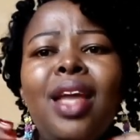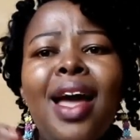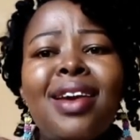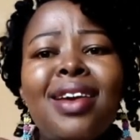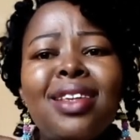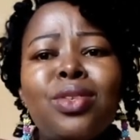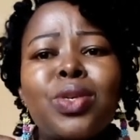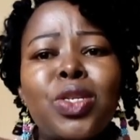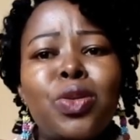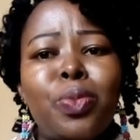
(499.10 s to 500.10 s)
unless you're
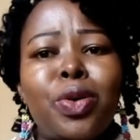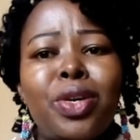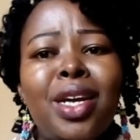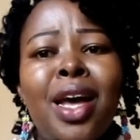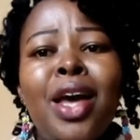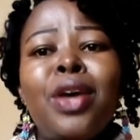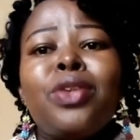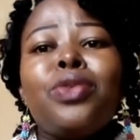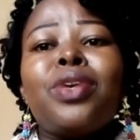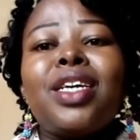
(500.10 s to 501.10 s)
so bored,
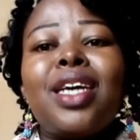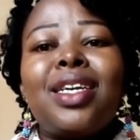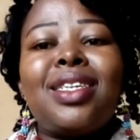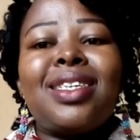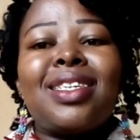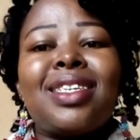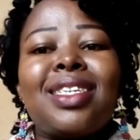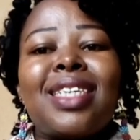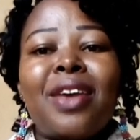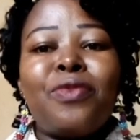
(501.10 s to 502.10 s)
you create
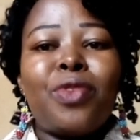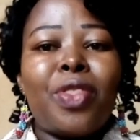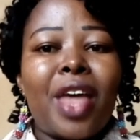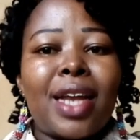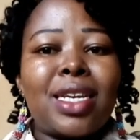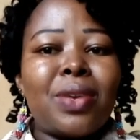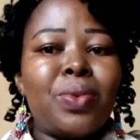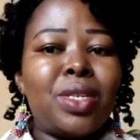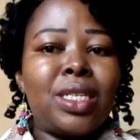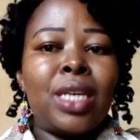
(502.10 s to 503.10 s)
time for that,
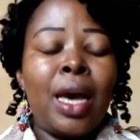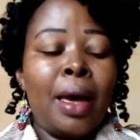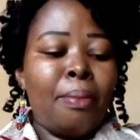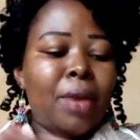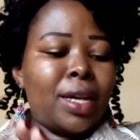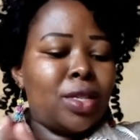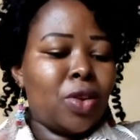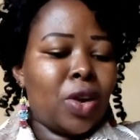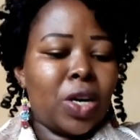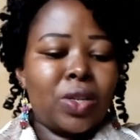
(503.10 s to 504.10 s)
which makes
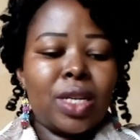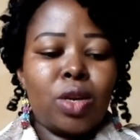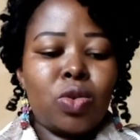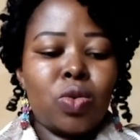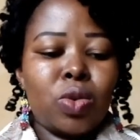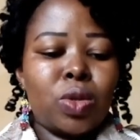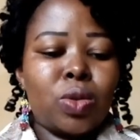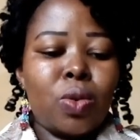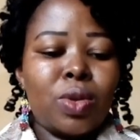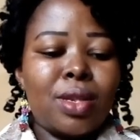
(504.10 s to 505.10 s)
your closet look
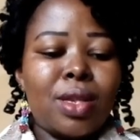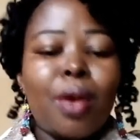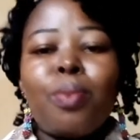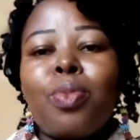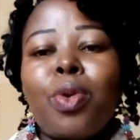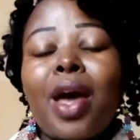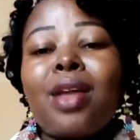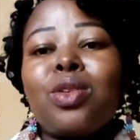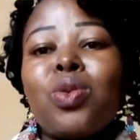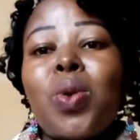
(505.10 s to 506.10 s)
so simple
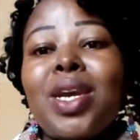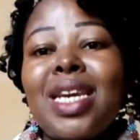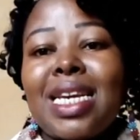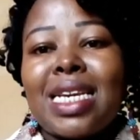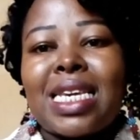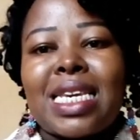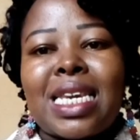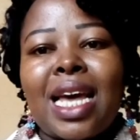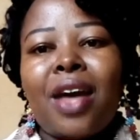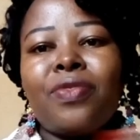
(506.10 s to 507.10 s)
and so neat
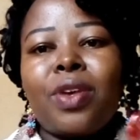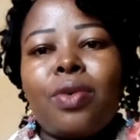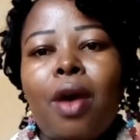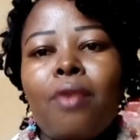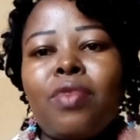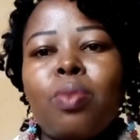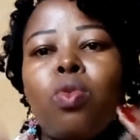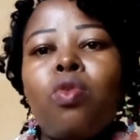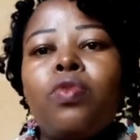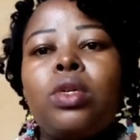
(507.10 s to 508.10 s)
after you have
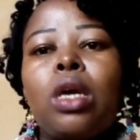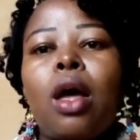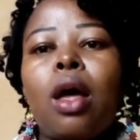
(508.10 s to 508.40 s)
removed